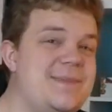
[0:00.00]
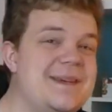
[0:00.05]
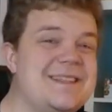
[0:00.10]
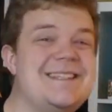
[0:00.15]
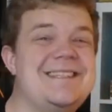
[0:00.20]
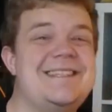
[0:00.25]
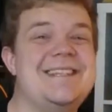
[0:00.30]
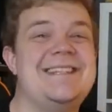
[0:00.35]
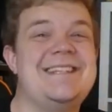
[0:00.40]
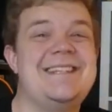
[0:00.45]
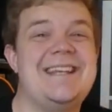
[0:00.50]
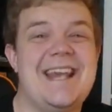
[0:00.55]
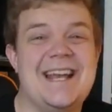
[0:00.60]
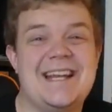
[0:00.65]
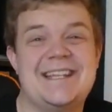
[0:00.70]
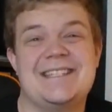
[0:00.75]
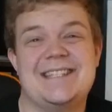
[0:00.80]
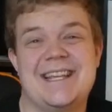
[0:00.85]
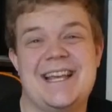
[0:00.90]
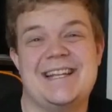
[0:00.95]
better than the
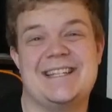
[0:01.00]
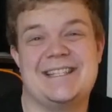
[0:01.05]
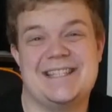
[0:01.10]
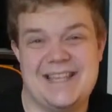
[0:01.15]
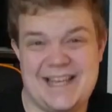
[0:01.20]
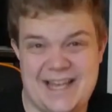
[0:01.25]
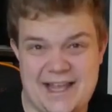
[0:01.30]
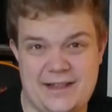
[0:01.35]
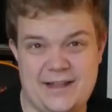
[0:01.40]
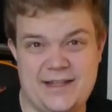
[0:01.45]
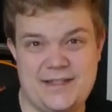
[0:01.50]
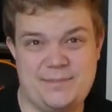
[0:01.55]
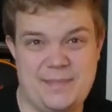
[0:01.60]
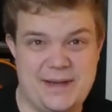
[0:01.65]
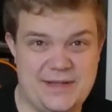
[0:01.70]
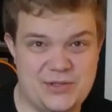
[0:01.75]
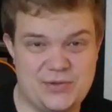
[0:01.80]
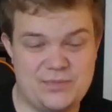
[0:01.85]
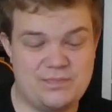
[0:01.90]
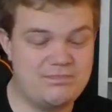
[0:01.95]
XXL
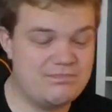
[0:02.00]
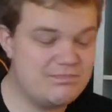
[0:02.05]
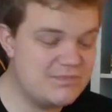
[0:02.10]
expansion.